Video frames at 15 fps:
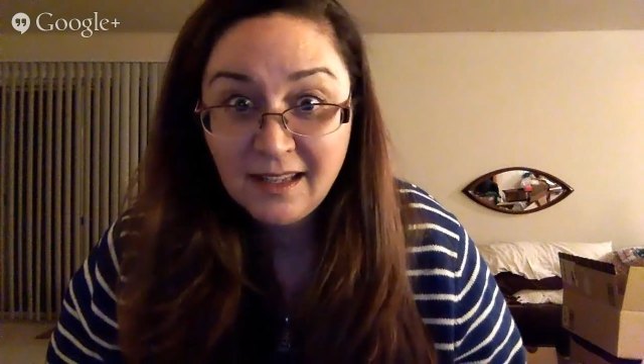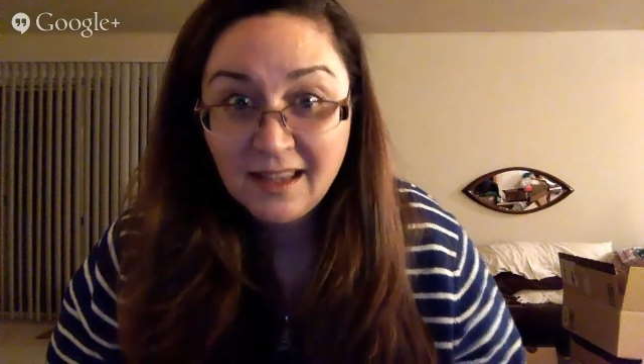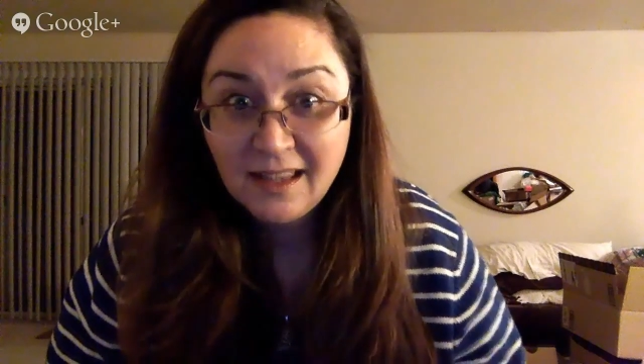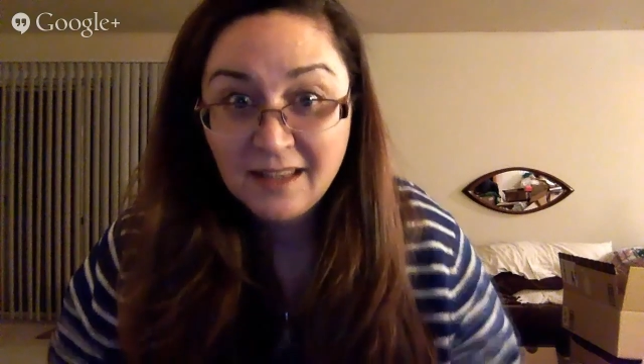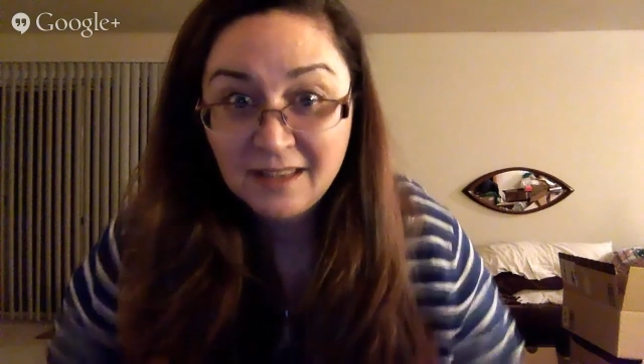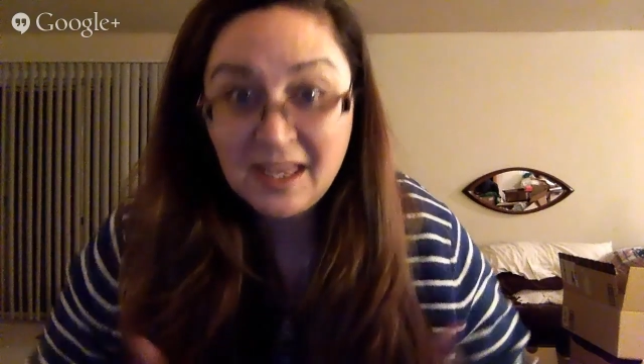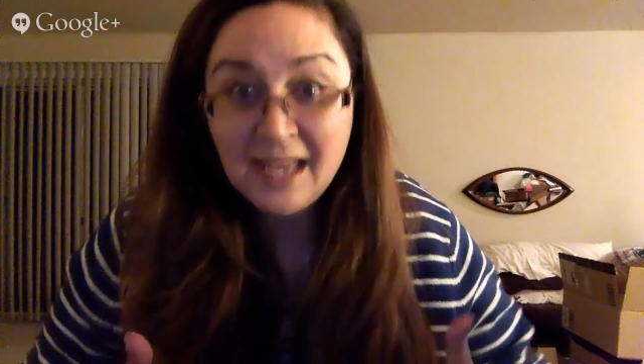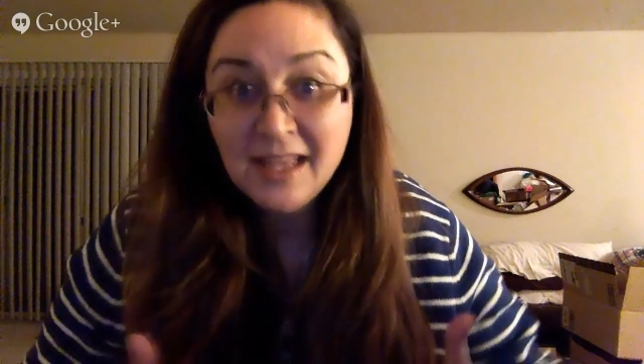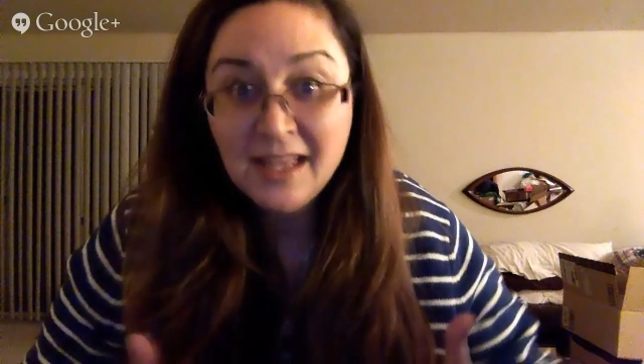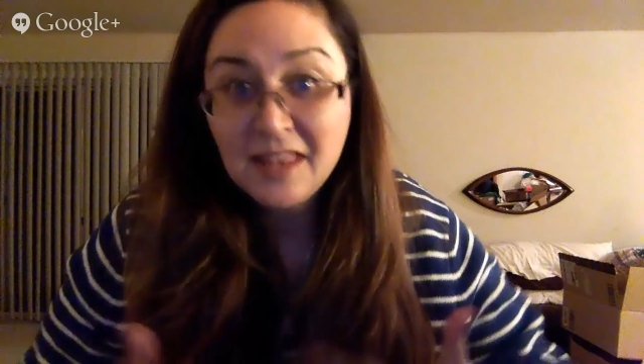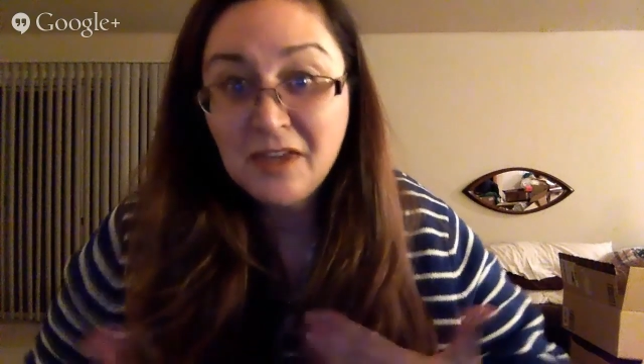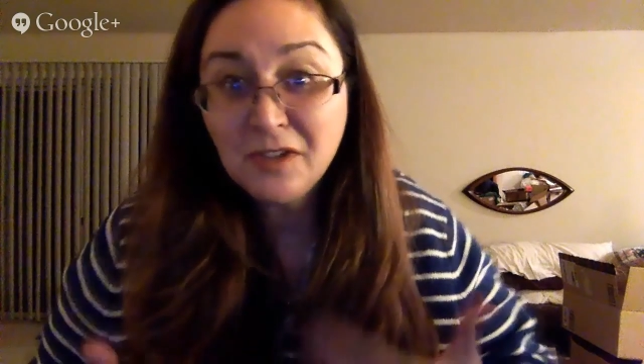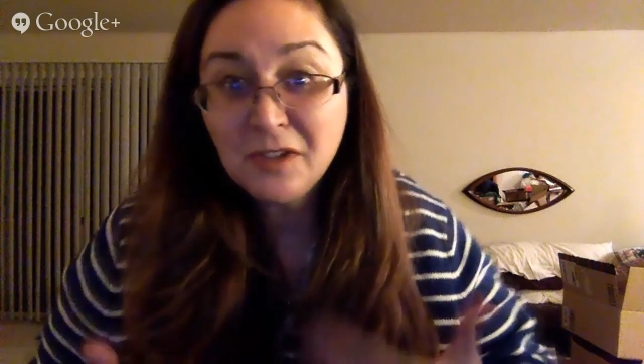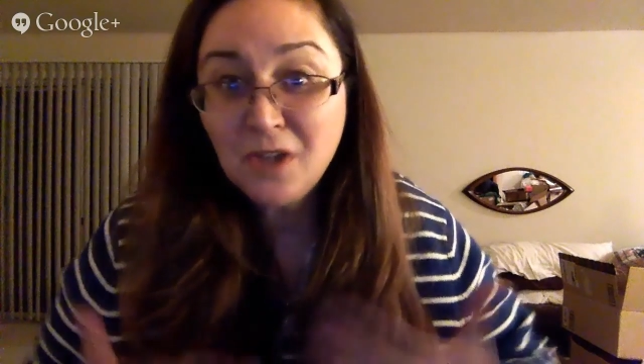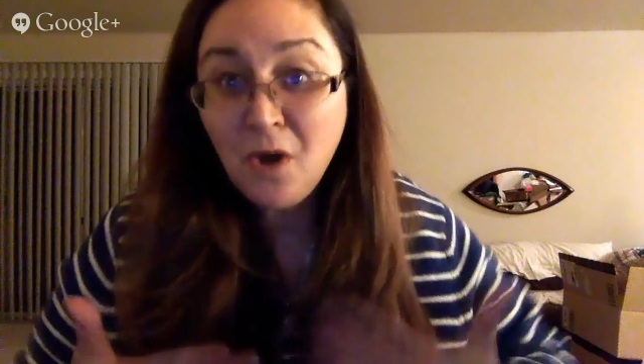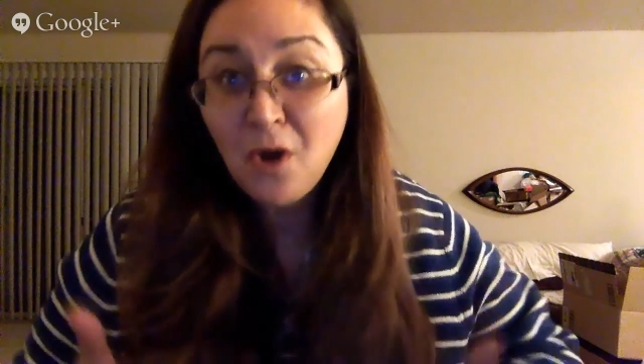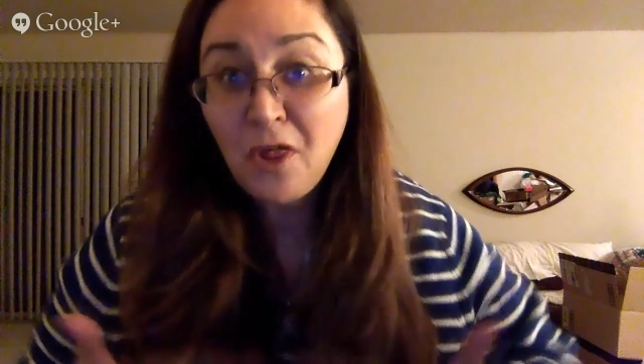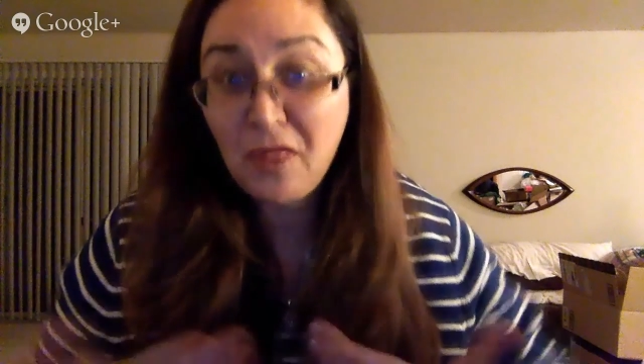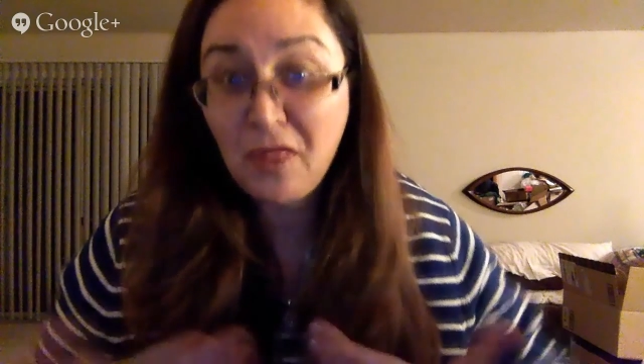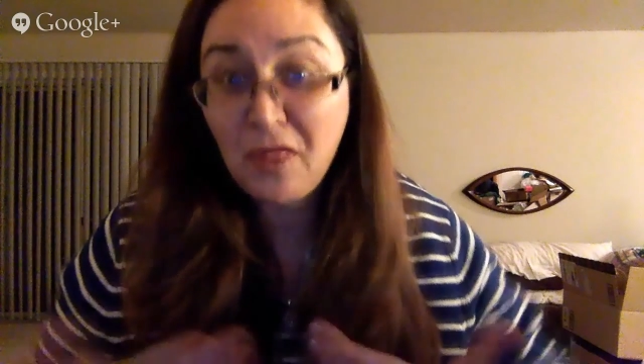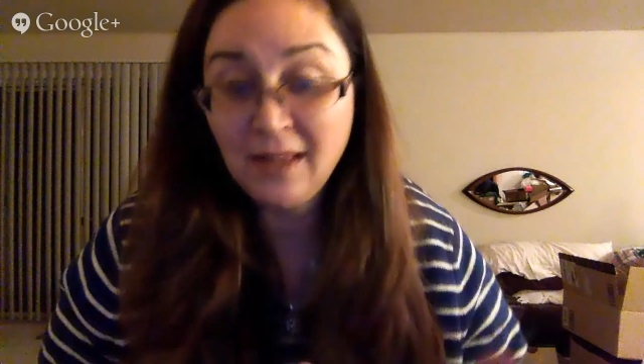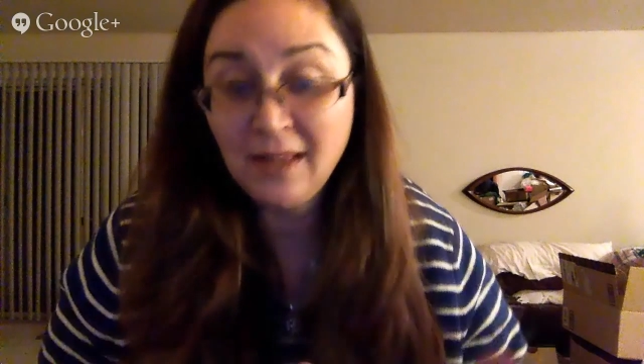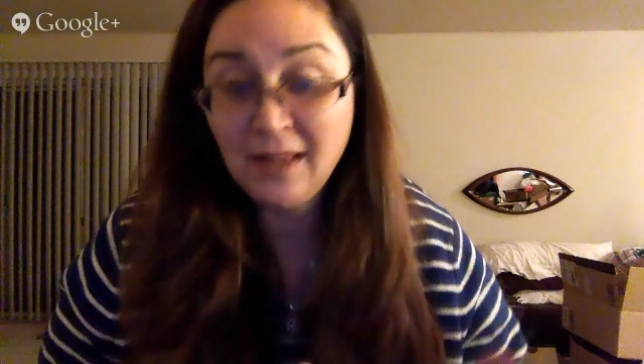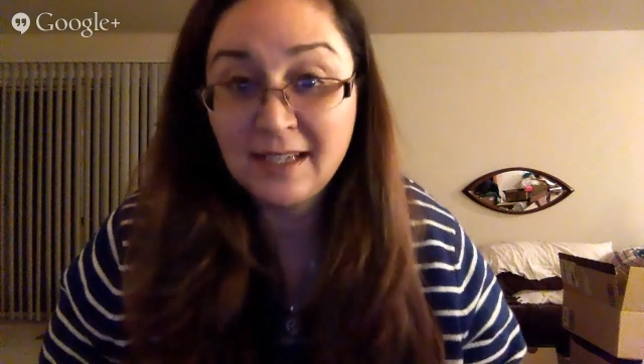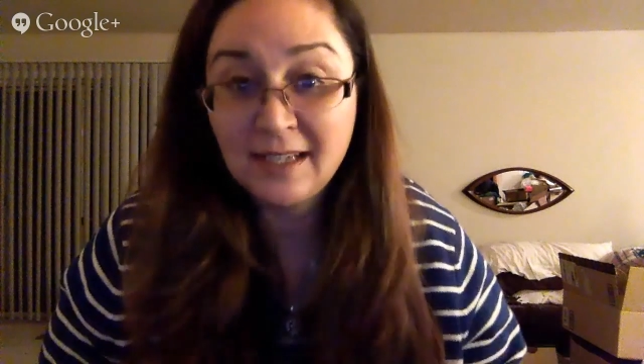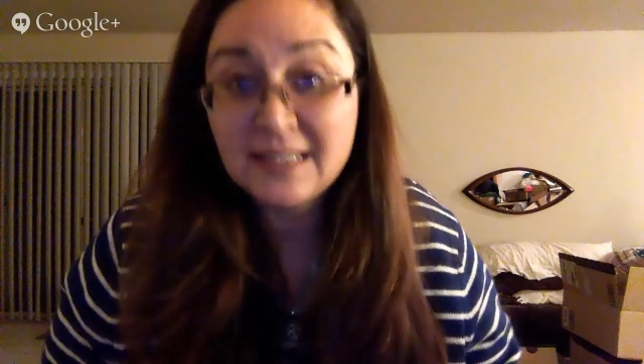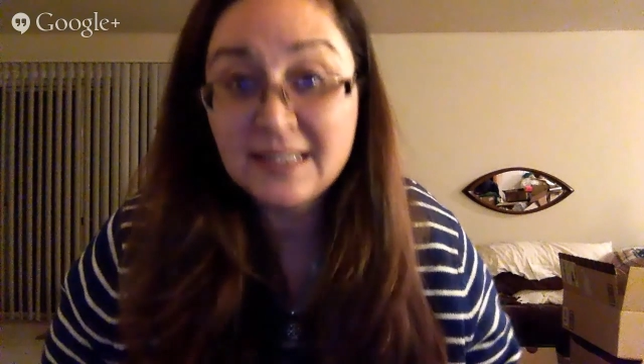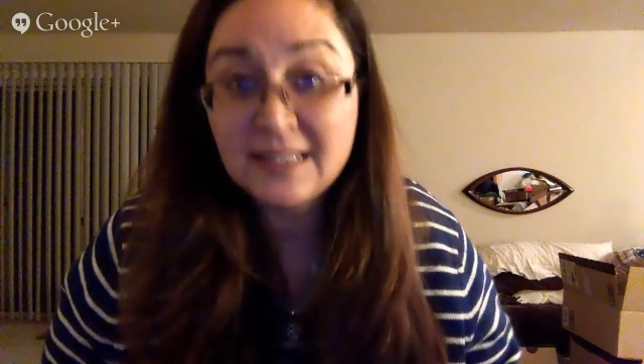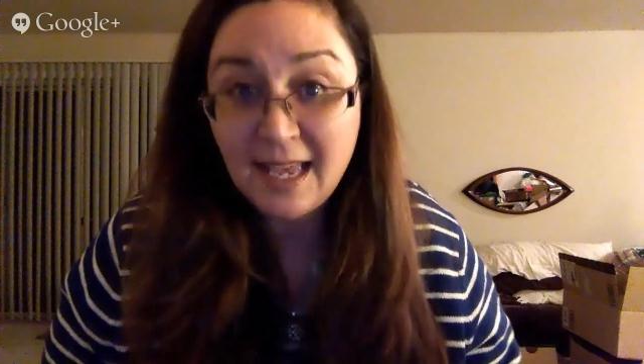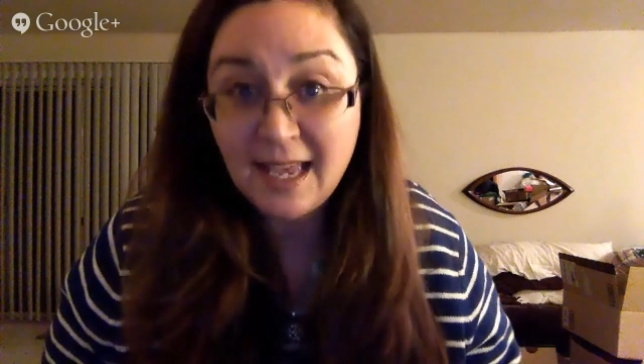that there's a whole thing like a
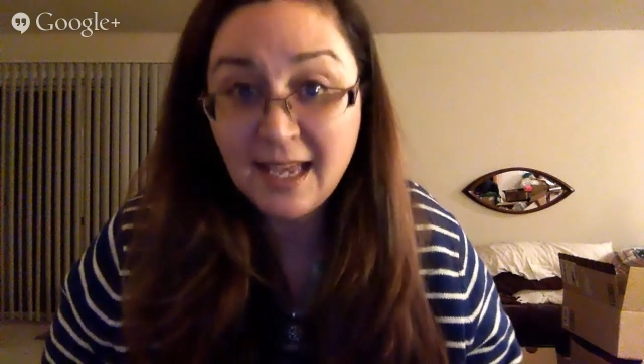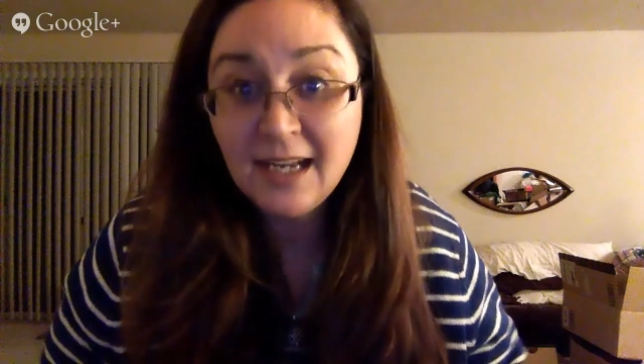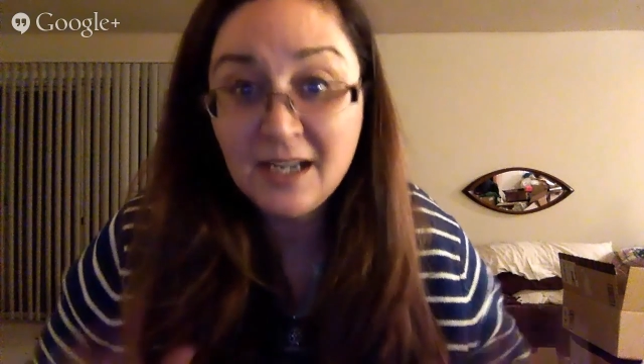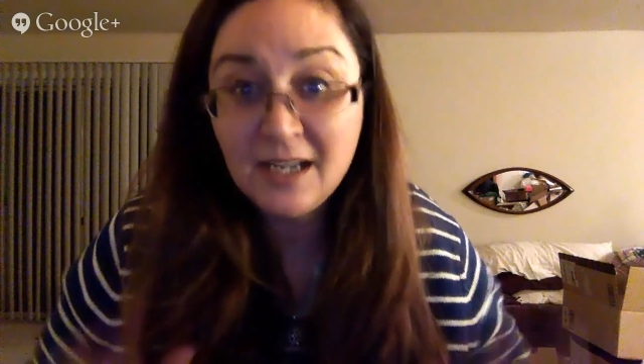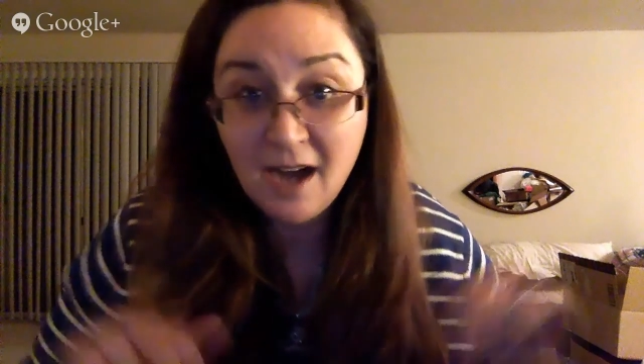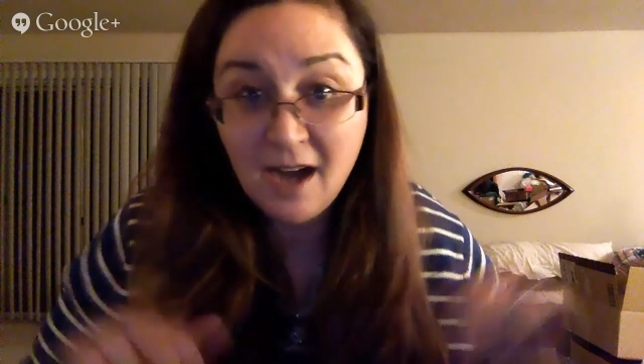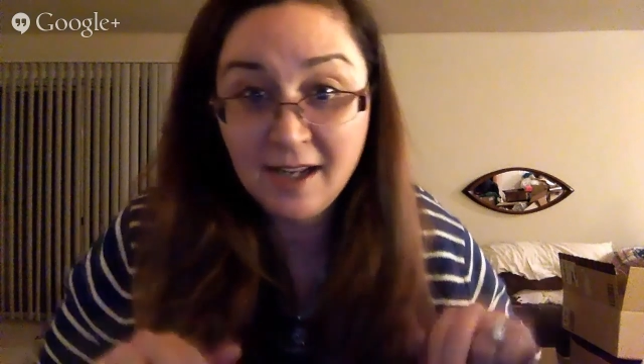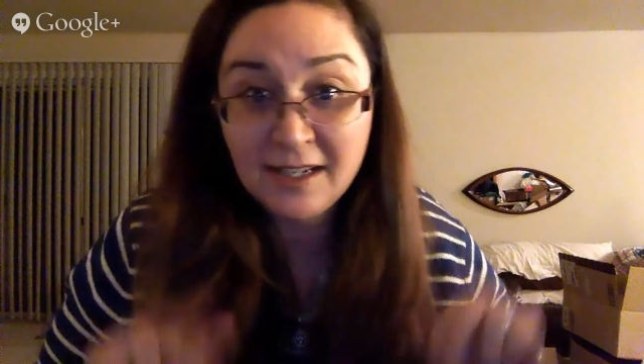saying not an